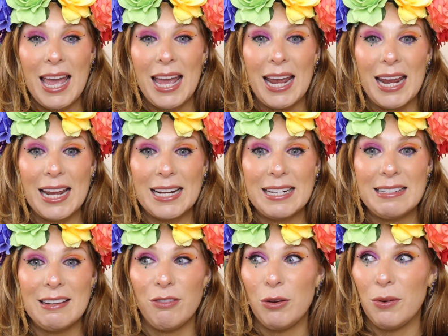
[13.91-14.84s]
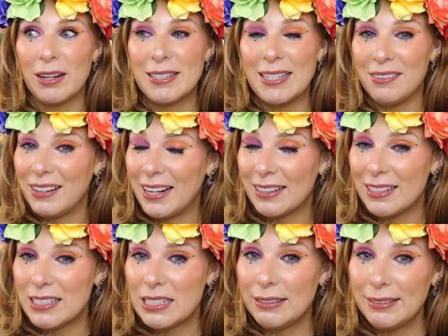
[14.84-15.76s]
and if you want to see how I got
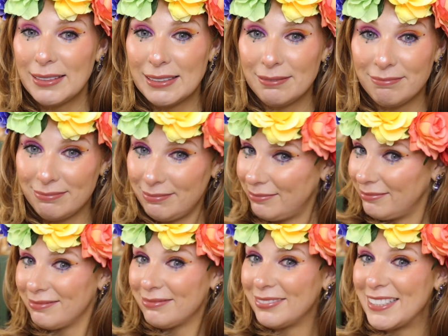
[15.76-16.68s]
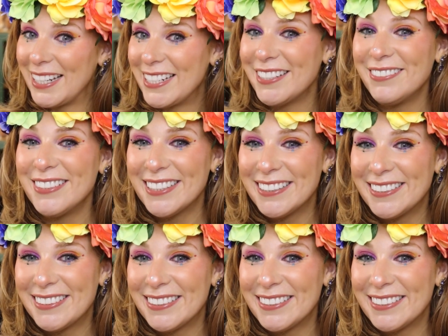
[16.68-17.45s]
this look, stay tuned.